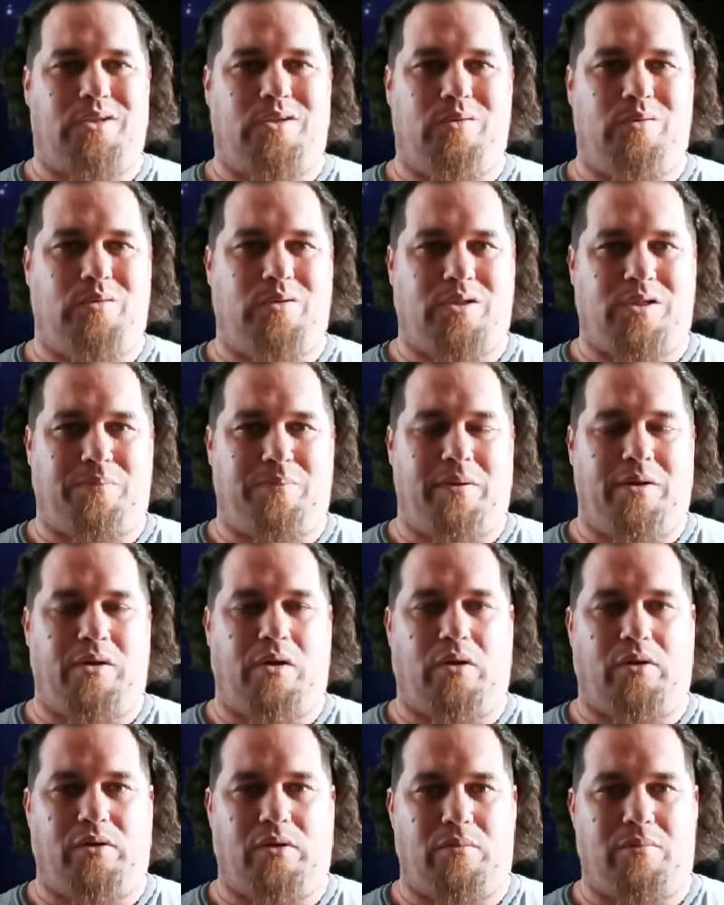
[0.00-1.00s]
you to spend
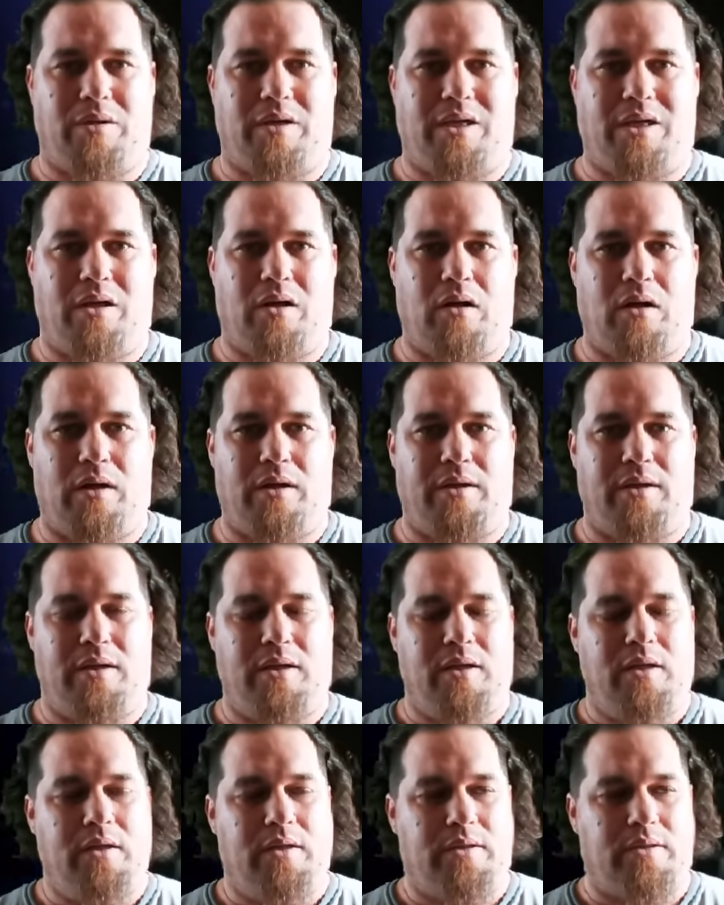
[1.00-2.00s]
all your money on.
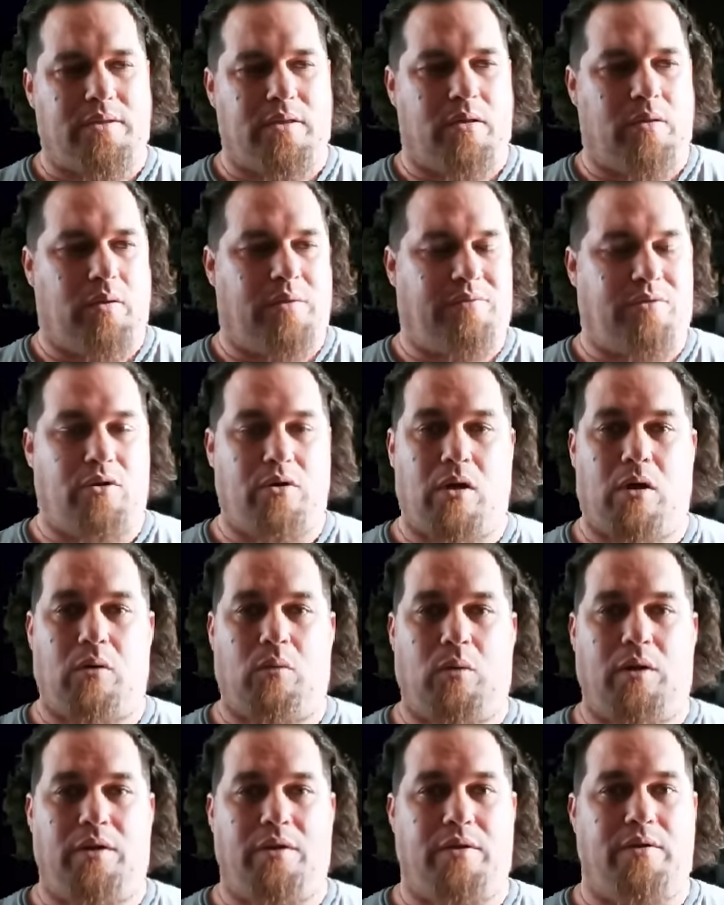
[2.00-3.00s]
So if you're not
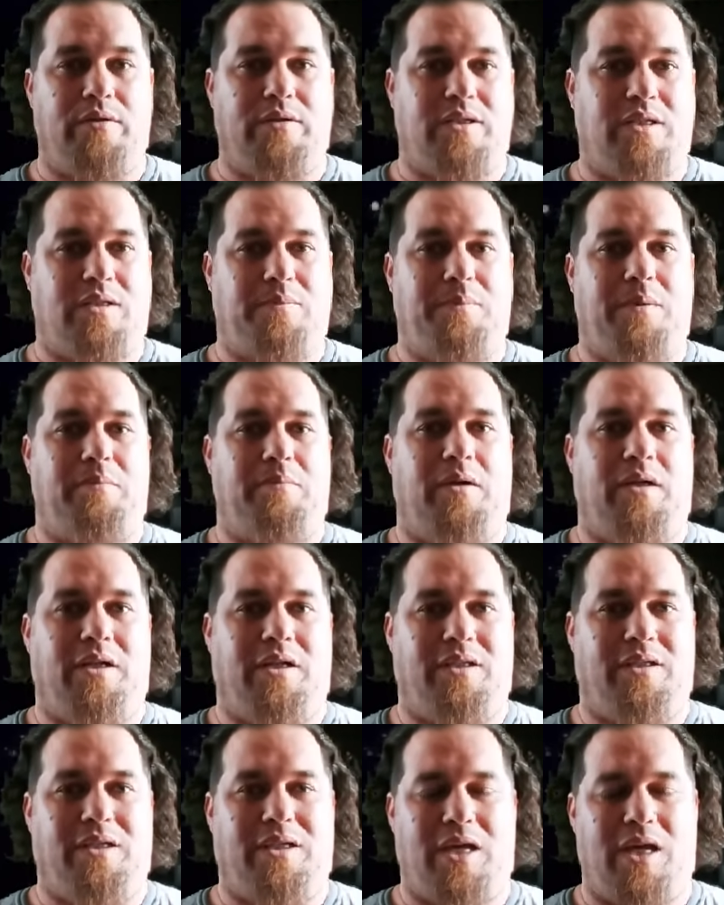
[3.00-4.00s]
one of those that spend money
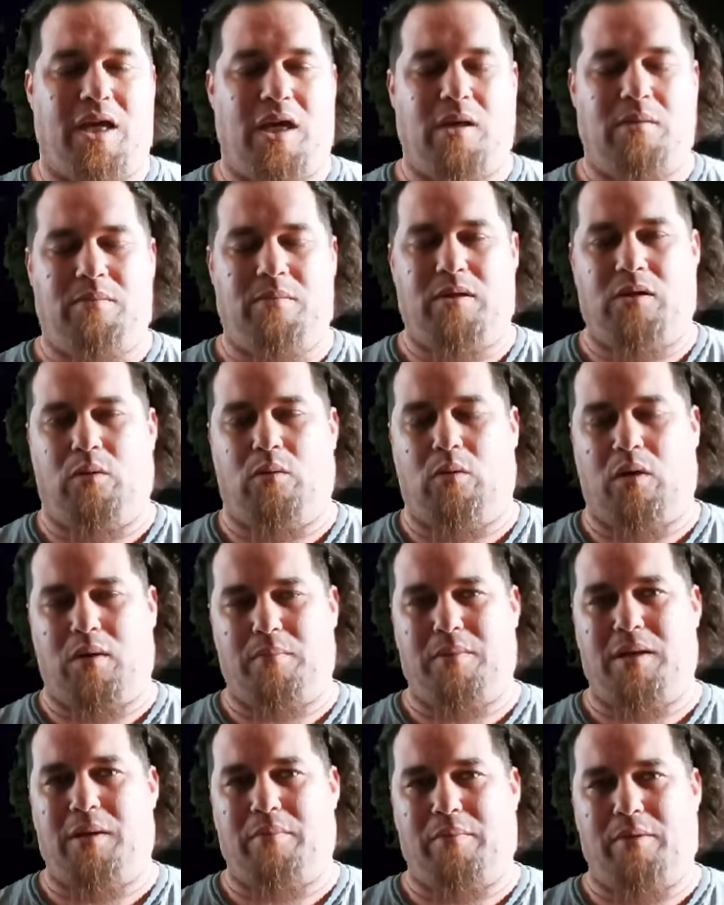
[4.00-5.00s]
in the game, and you want to
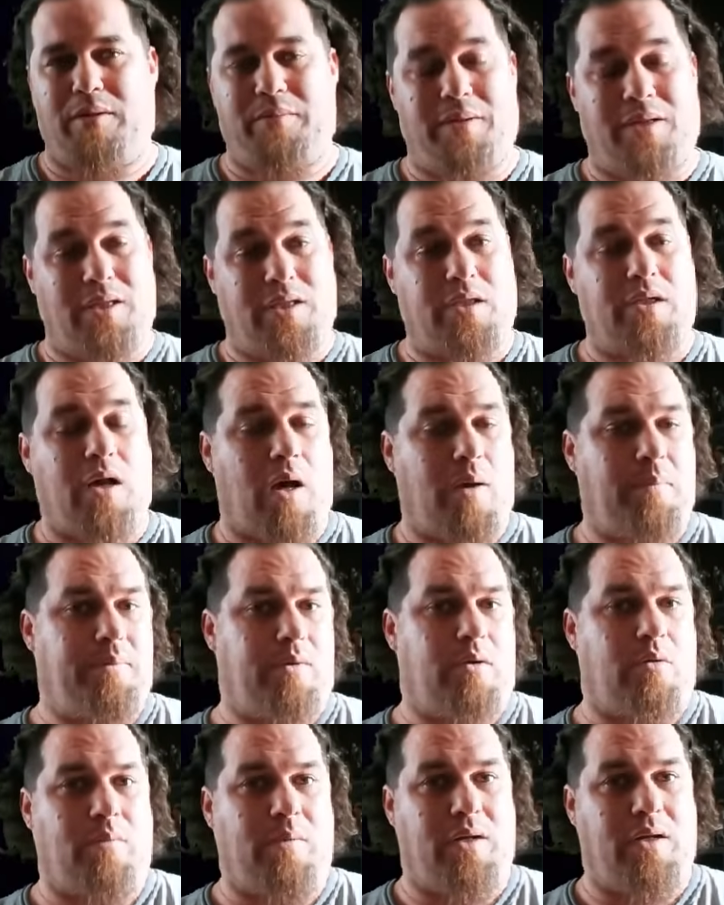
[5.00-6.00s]
be able to be at the top of
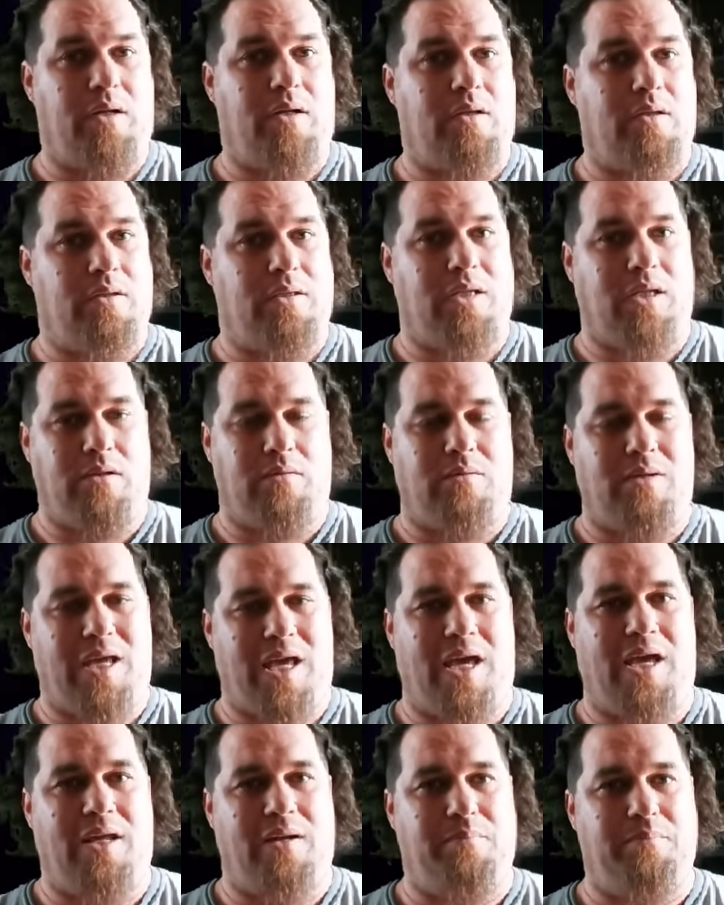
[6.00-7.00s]
your arena that you
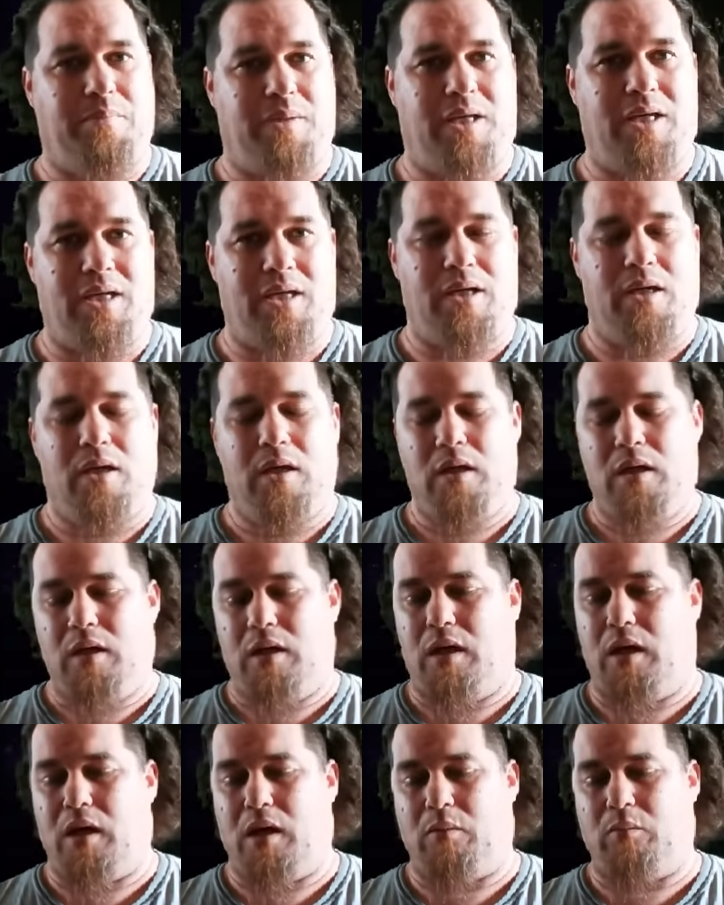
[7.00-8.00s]
can be,
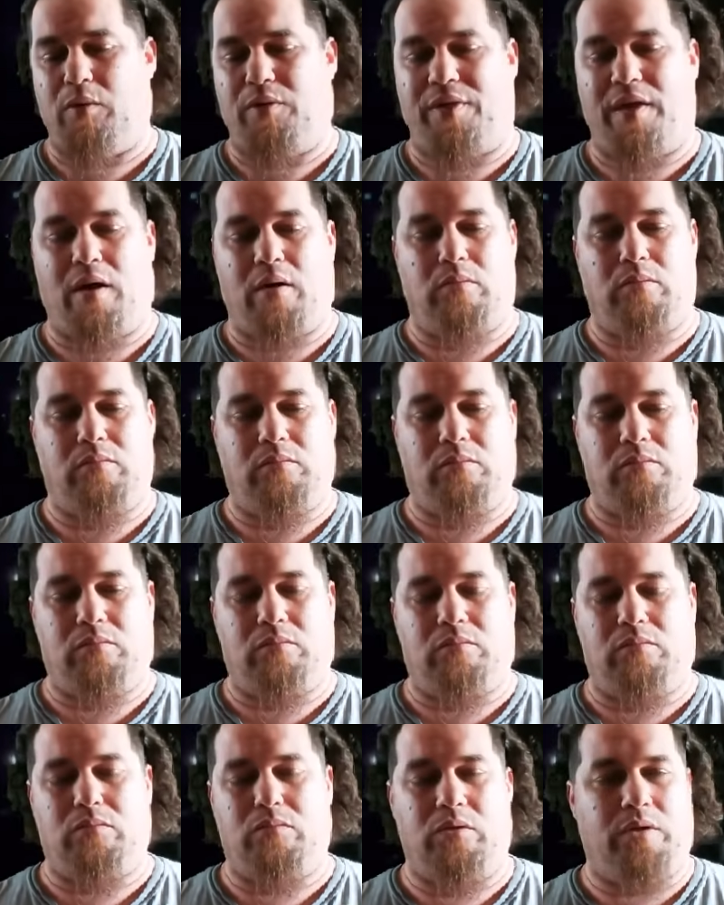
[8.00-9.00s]
without
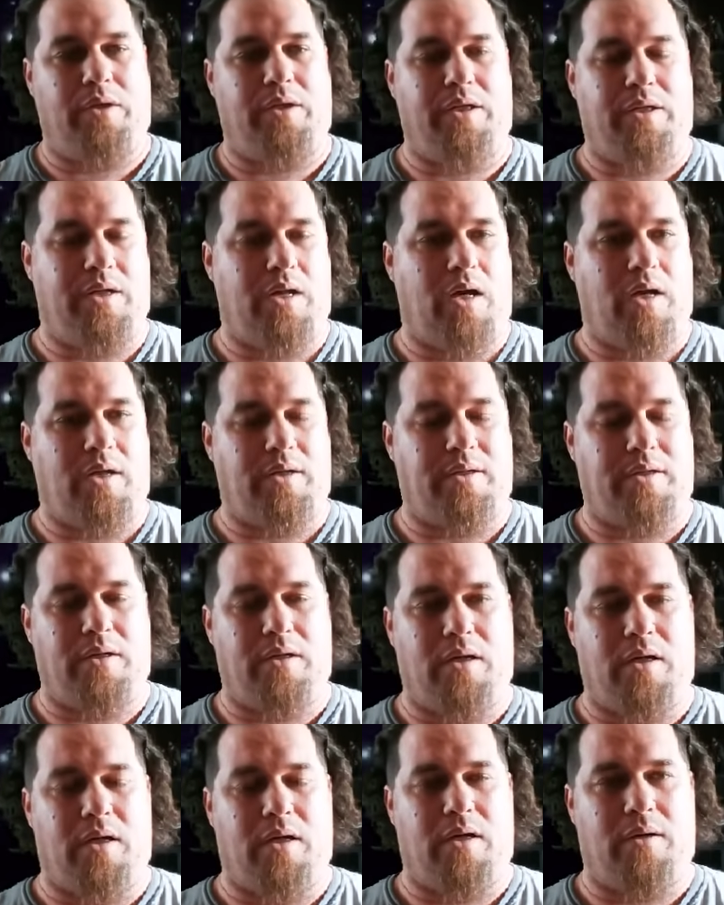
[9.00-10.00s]
really not,
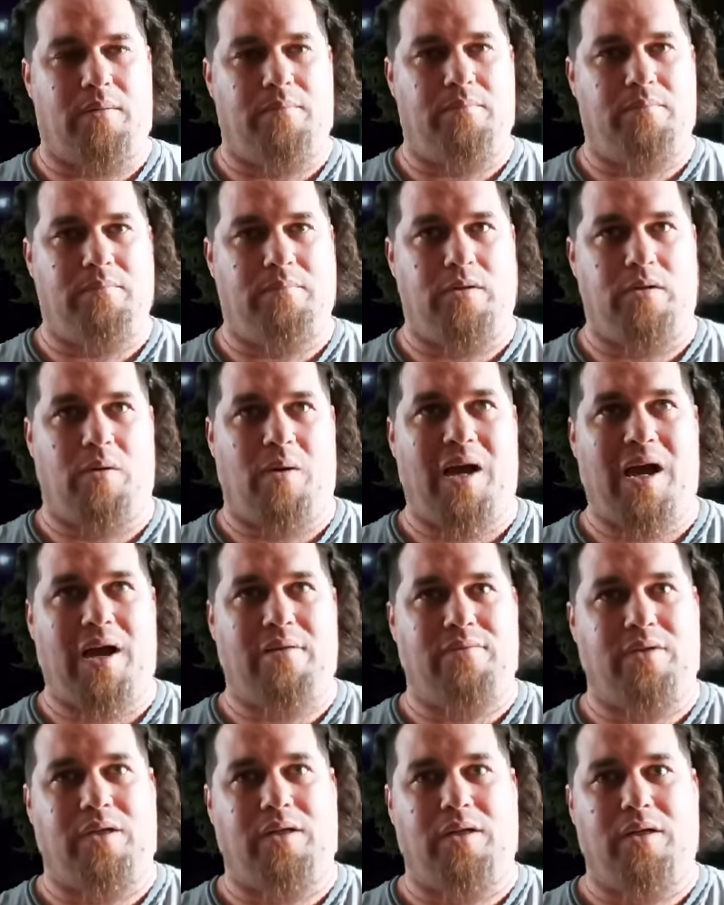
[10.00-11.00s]

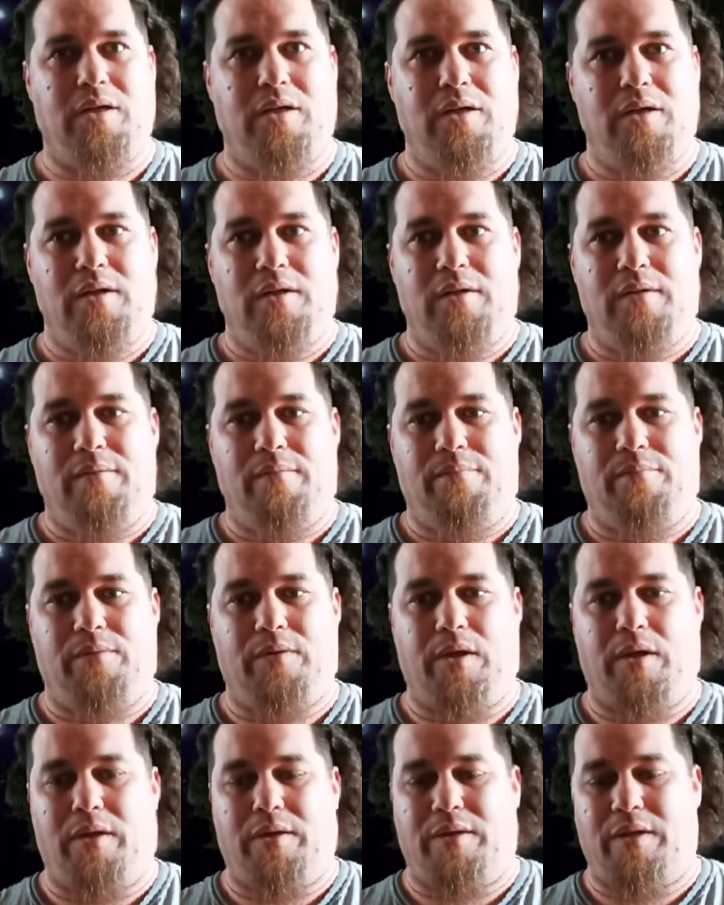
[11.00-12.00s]
having
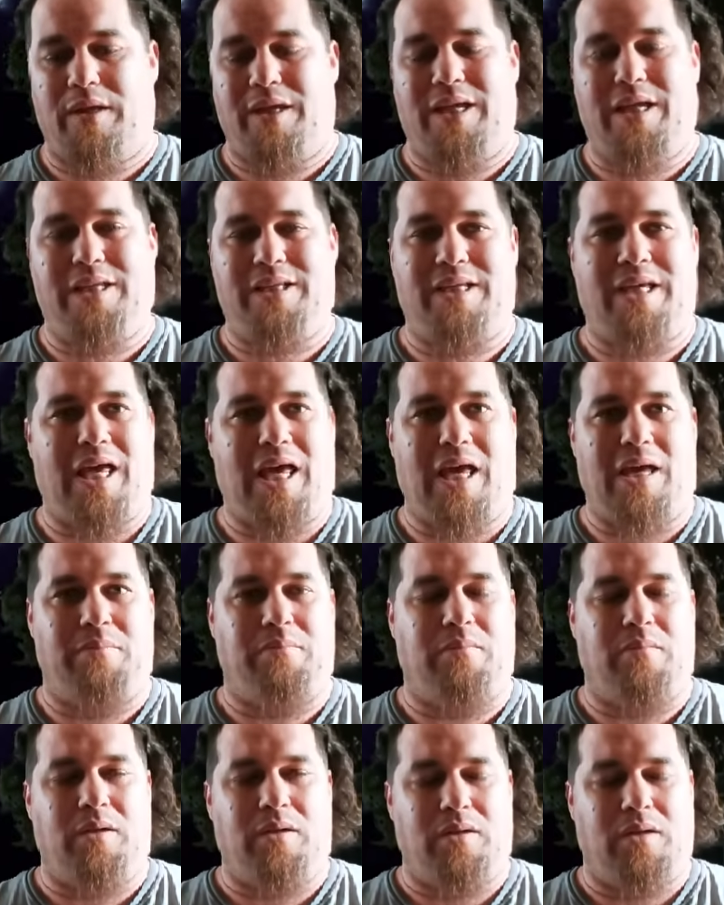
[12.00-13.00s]
the
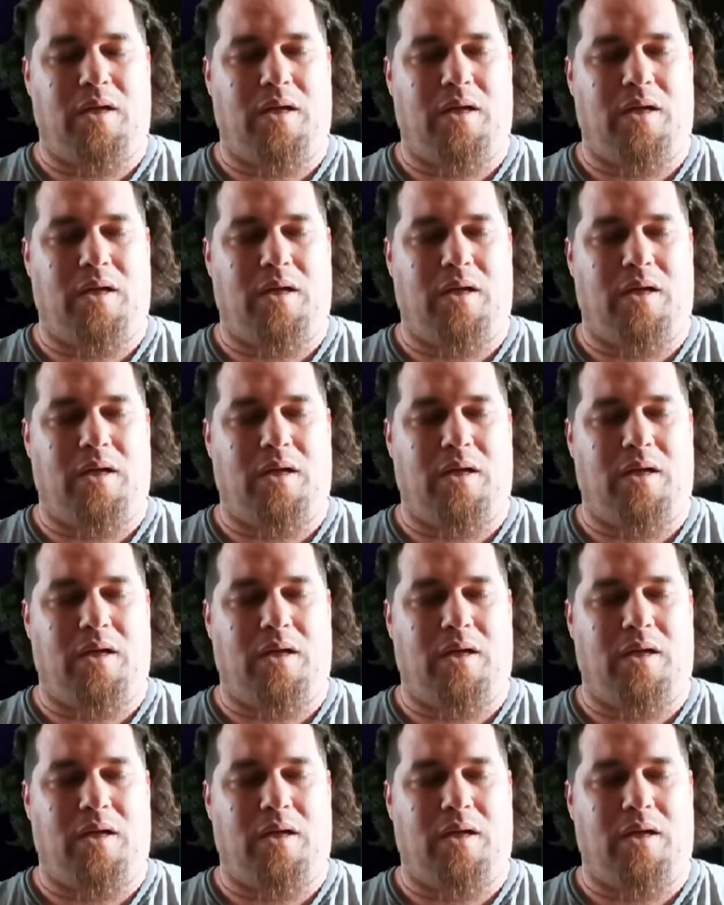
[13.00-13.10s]
in-game